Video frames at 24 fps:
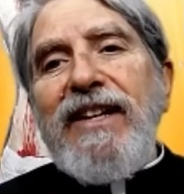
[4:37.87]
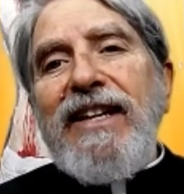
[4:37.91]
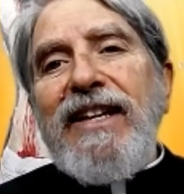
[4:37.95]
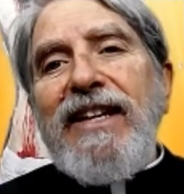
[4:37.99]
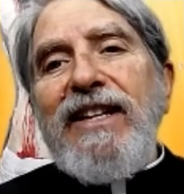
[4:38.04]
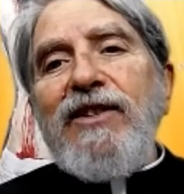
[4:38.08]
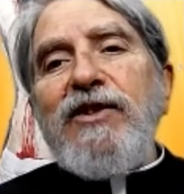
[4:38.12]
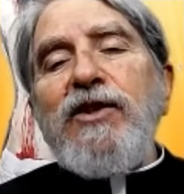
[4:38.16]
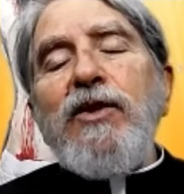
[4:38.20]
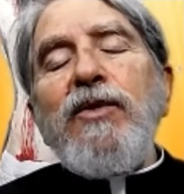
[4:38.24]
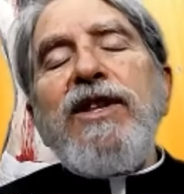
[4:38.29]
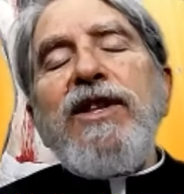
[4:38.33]

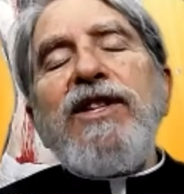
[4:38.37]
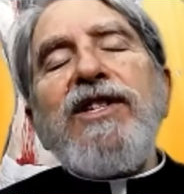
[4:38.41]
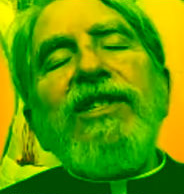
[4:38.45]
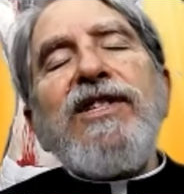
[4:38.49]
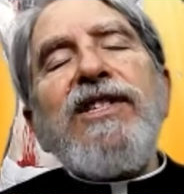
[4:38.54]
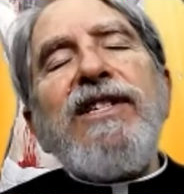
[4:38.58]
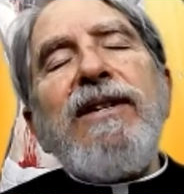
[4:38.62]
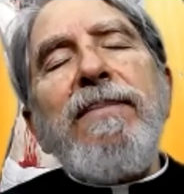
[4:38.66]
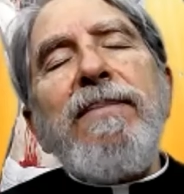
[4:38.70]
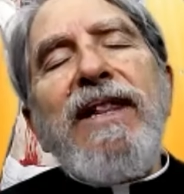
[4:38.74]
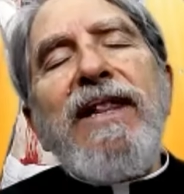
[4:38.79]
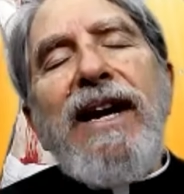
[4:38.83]
So the
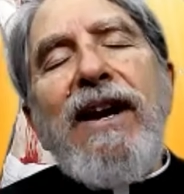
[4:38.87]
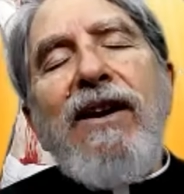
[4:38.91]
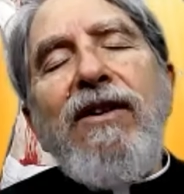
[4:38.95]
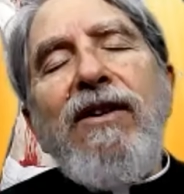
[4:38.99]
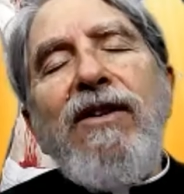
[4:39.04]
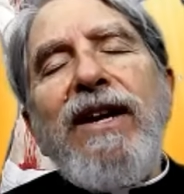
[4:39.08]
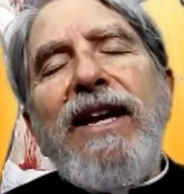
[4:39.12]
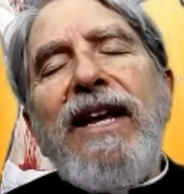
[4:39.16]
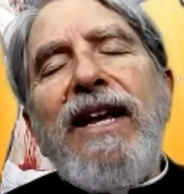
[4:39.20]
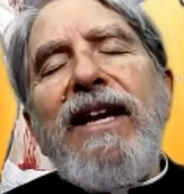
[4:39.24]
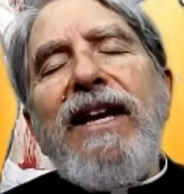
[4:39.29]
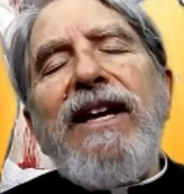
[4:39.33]

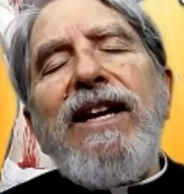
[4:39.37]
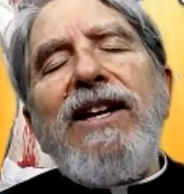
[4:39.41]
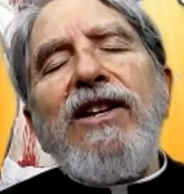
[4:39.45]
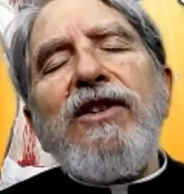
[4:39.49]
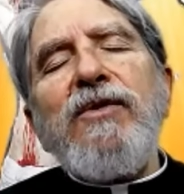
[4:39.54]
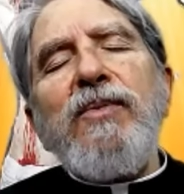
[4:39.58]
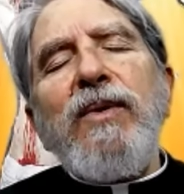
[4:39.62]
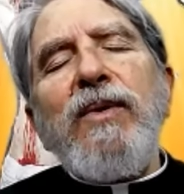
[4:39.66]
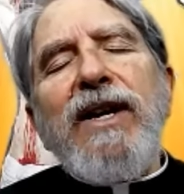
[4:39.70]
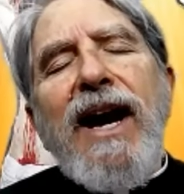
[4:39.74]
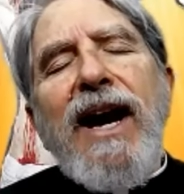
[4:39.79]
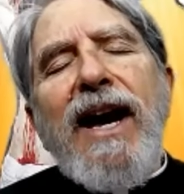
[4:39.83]
similarity is
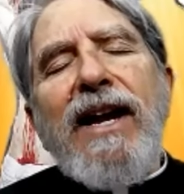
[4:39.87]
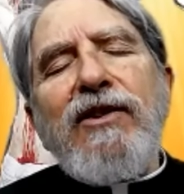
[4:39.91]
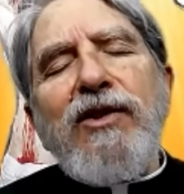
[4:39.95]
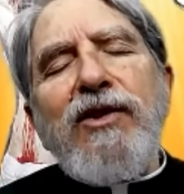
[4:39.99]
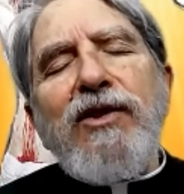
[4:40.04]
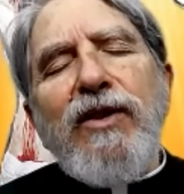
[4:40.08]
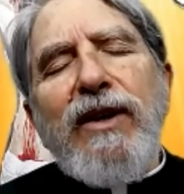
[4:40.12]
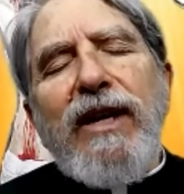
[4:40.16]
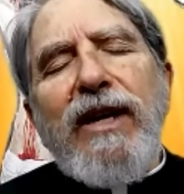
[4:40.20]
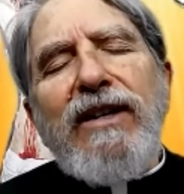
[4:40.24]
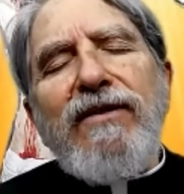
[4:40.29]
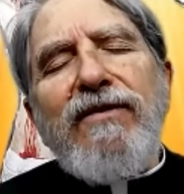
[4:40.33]
what God is
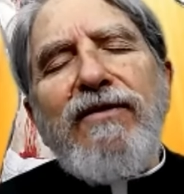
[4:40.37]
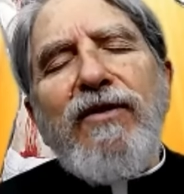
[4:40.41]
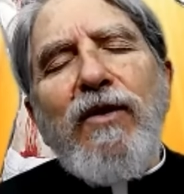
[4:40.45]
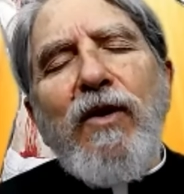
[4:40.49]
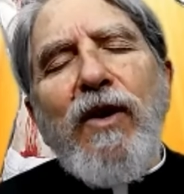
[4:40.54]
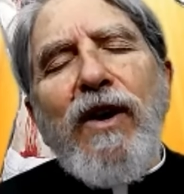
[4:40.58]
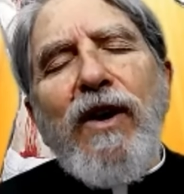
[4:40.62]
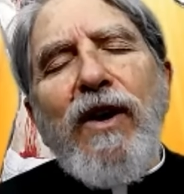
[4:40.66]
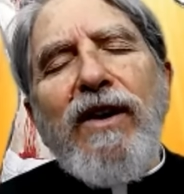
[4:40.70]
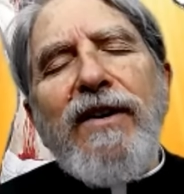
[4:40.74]
looking for.